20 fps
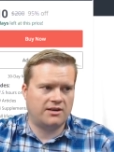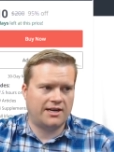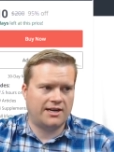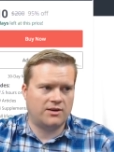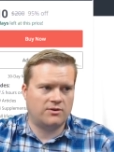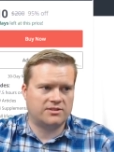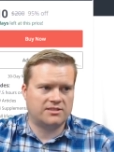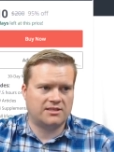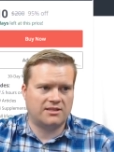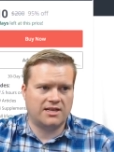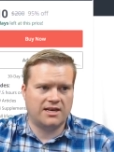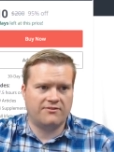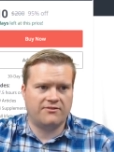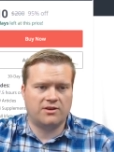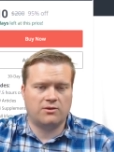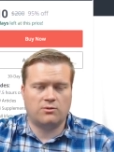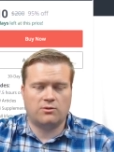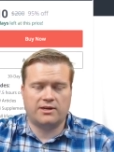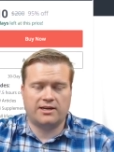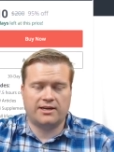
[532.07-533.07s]
iOS
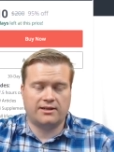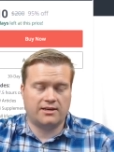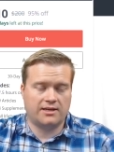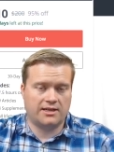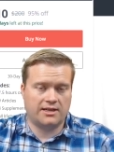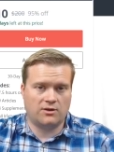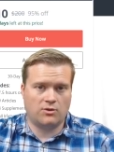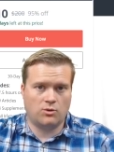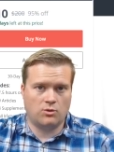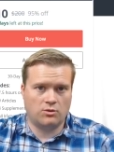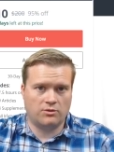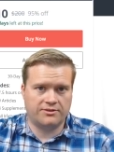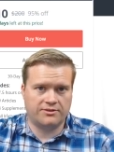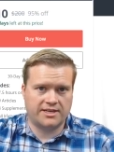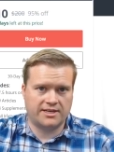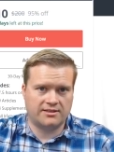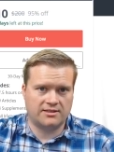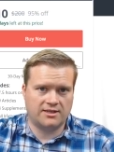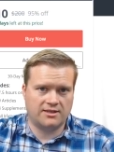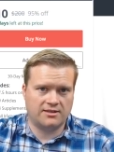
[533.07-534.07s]
11. We're not getting old
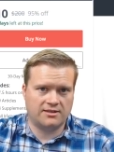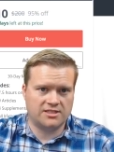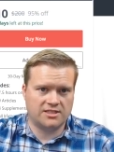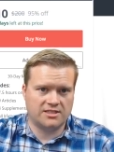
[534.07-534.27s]
technology.